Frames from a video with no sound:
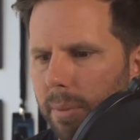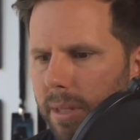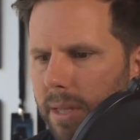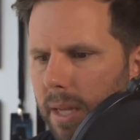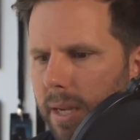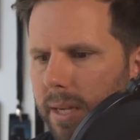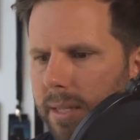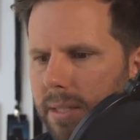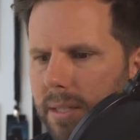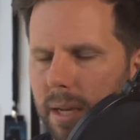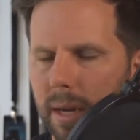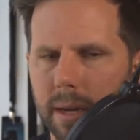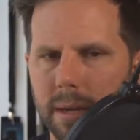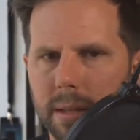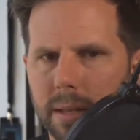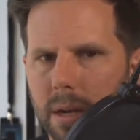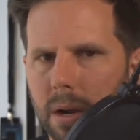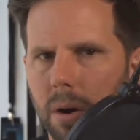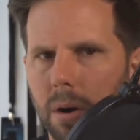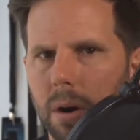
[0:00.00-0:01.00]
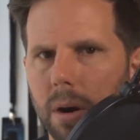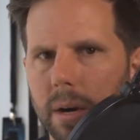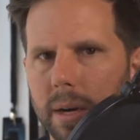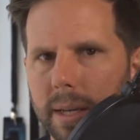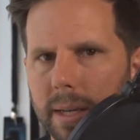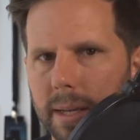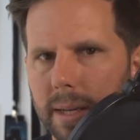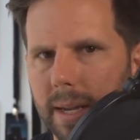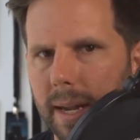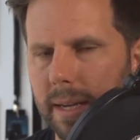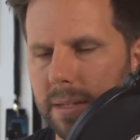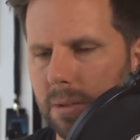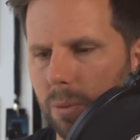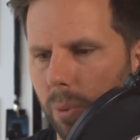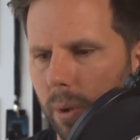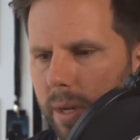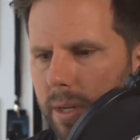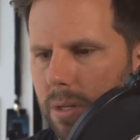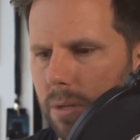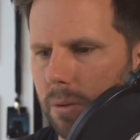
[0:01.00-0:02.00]
But then inside of the car, it, it has a
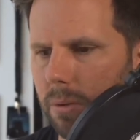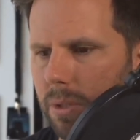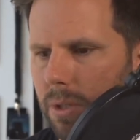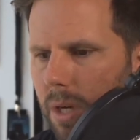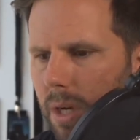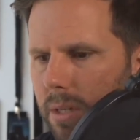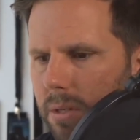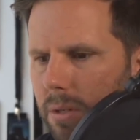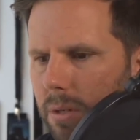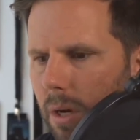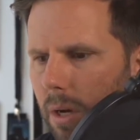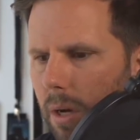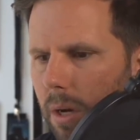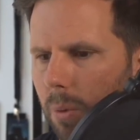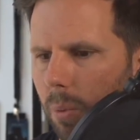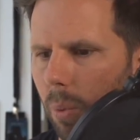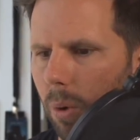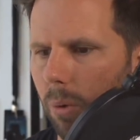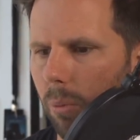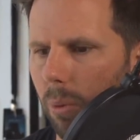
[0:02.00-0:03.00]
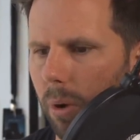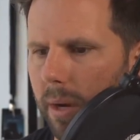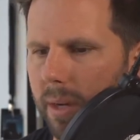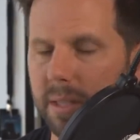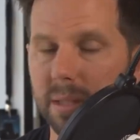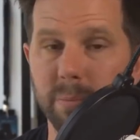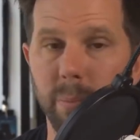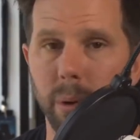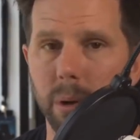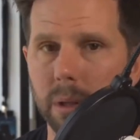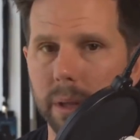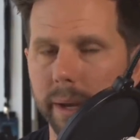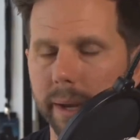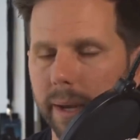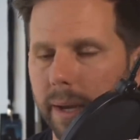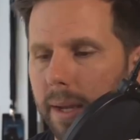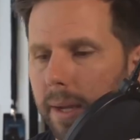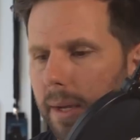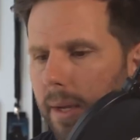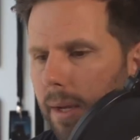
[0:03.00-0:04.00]
way to adjust uh, what it's
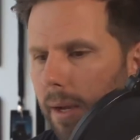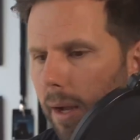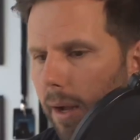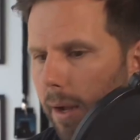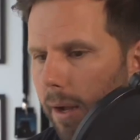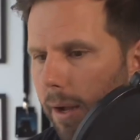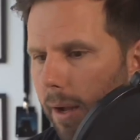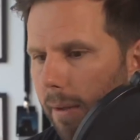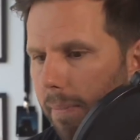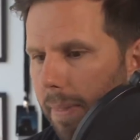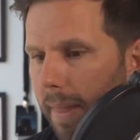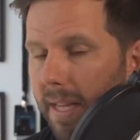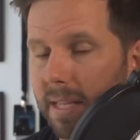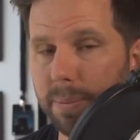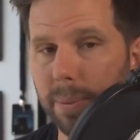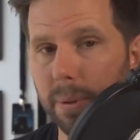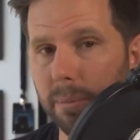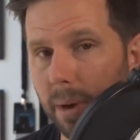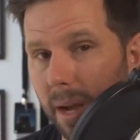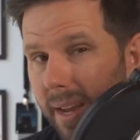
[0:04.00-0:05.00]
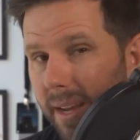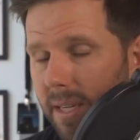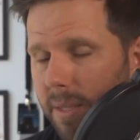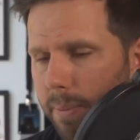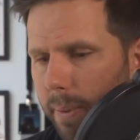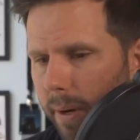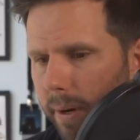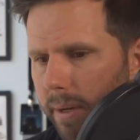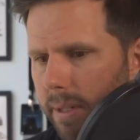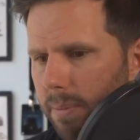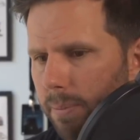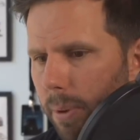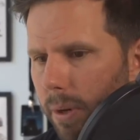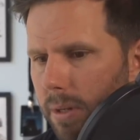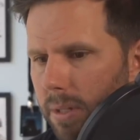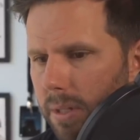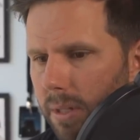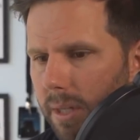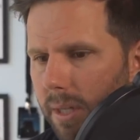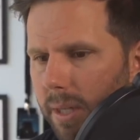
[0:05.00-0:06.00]
pulling. Um, that's been my experience
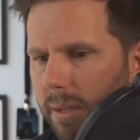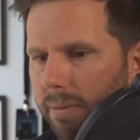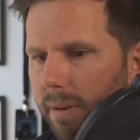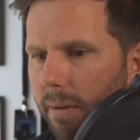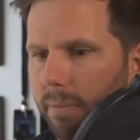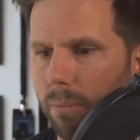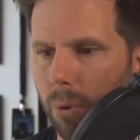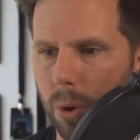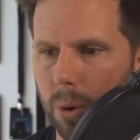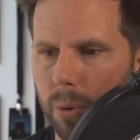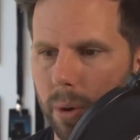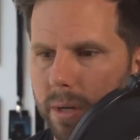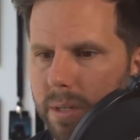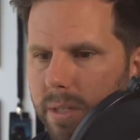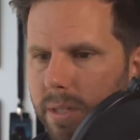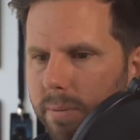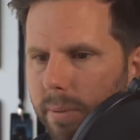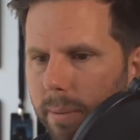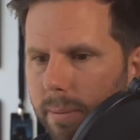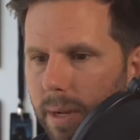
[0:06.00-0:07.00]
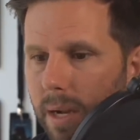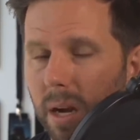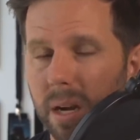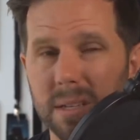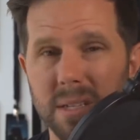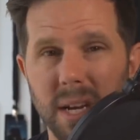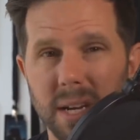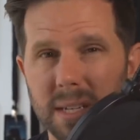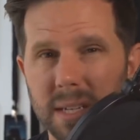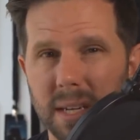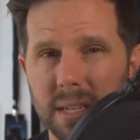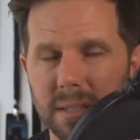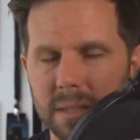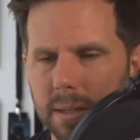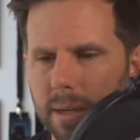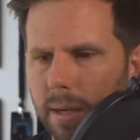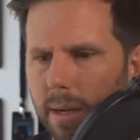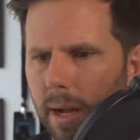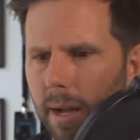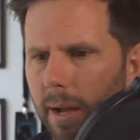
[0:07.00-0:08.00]
personally. If you have more questions, maybe contact
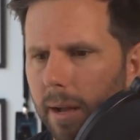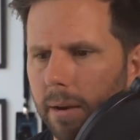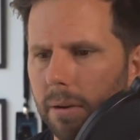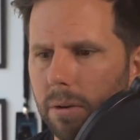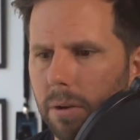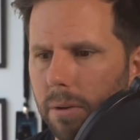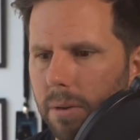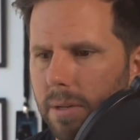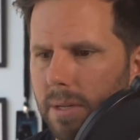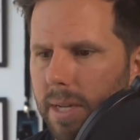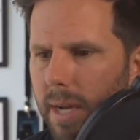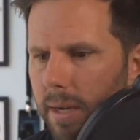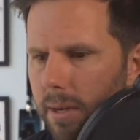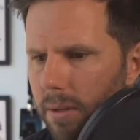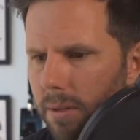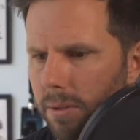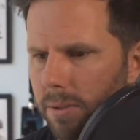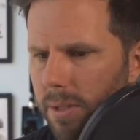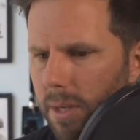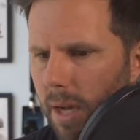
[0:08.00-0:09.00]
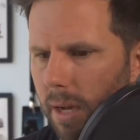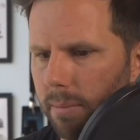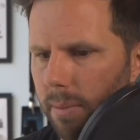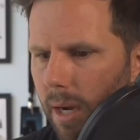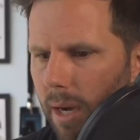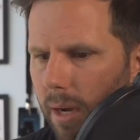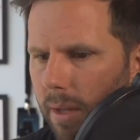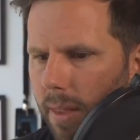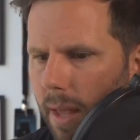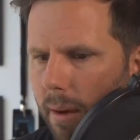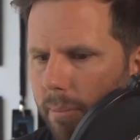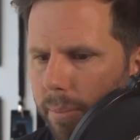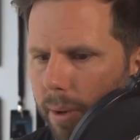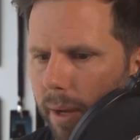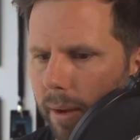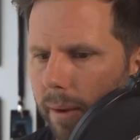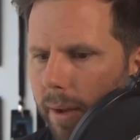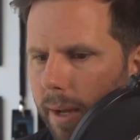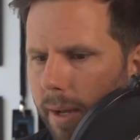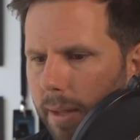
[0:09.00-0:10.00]
Tesla. I, I don't know the technical side behind that,
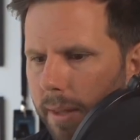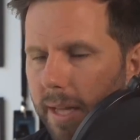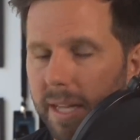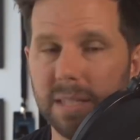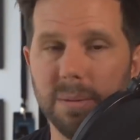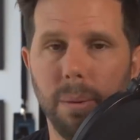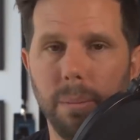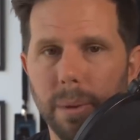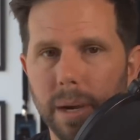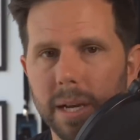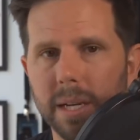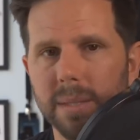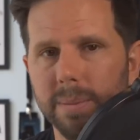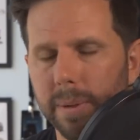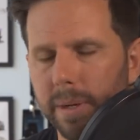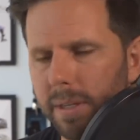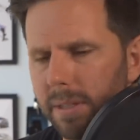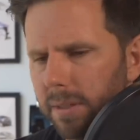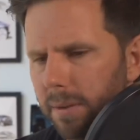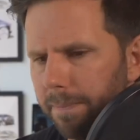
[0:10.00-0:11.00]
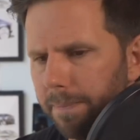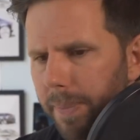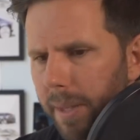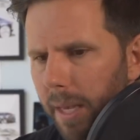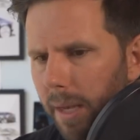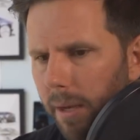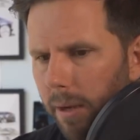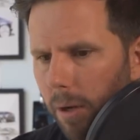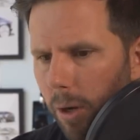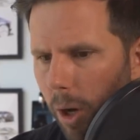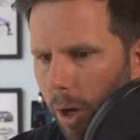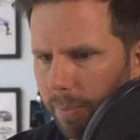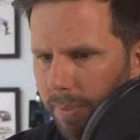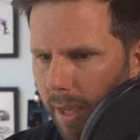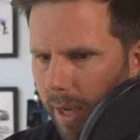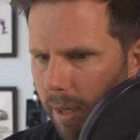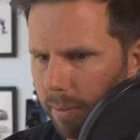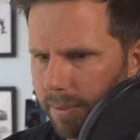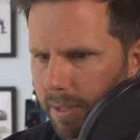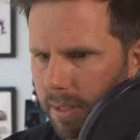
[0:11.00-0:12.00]
but that's been my experience. Hope
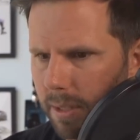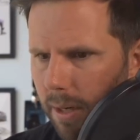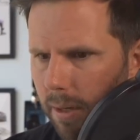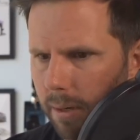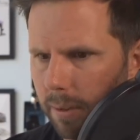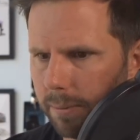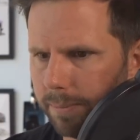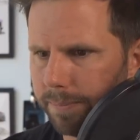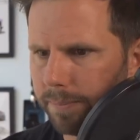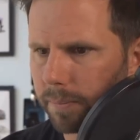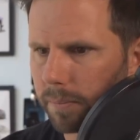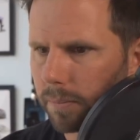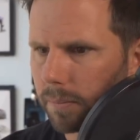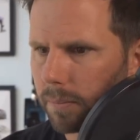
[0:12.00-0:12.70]
that helps you, Donald.